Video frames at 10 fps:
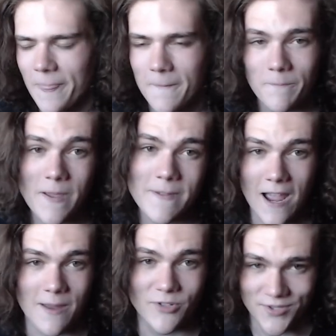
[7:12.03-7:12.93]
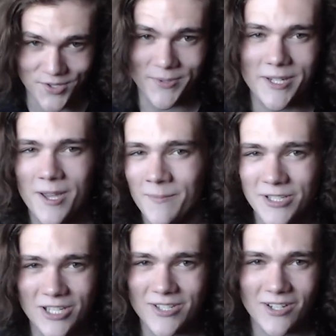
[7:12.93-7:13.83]
maybe I'm just stupid, but
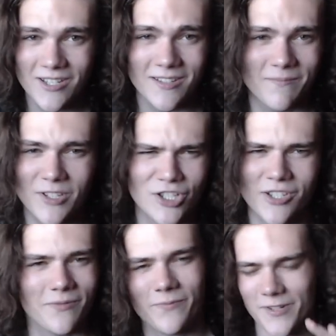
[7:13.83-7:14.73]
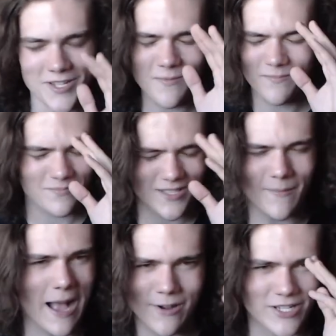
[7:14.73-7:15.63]
somehow